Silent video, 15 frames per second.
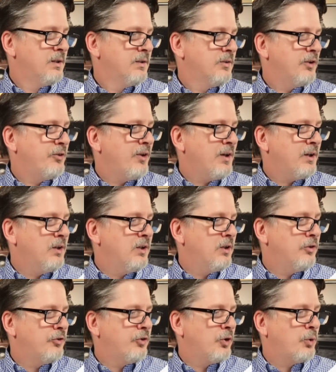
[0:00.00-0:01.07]
The second
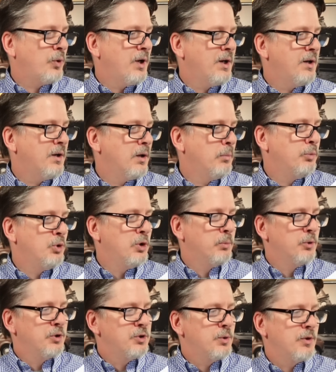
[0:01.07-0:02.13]
is to create a
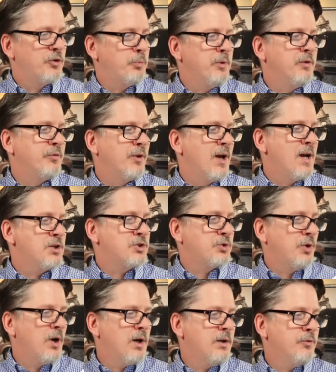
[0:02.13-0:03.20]
bootable USB flash
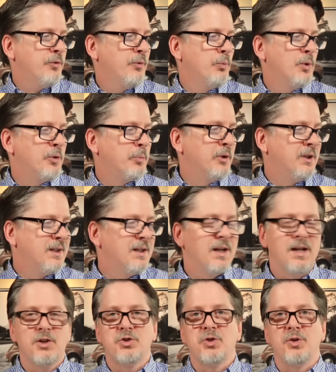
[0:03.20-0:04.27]
drive with Balena
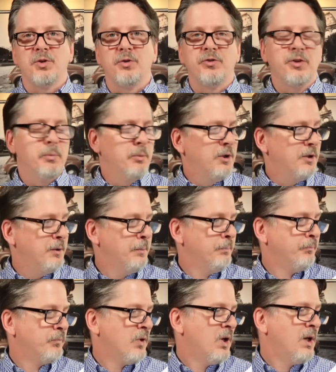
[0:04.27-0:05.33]
Etcher or similar.
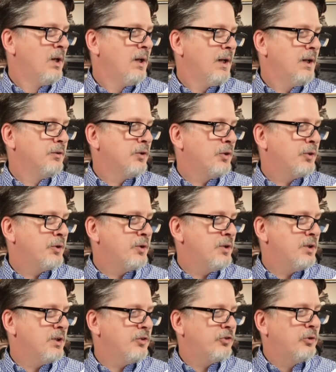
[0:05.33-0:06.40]
And the
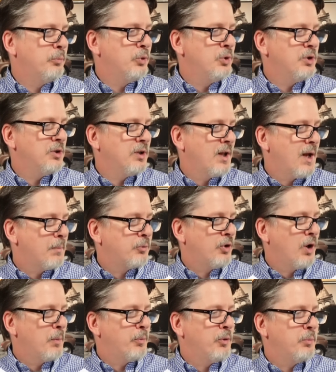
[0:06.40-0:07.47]
third is to boot your
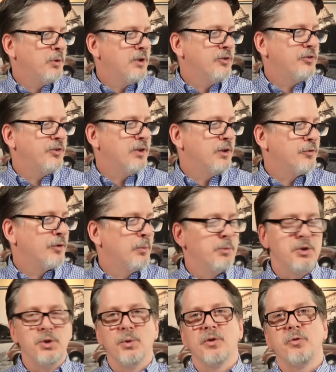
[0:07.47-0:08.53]
laptop or PC from
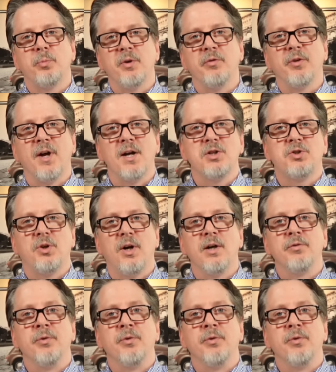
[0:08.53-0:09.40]
the USB flash drive.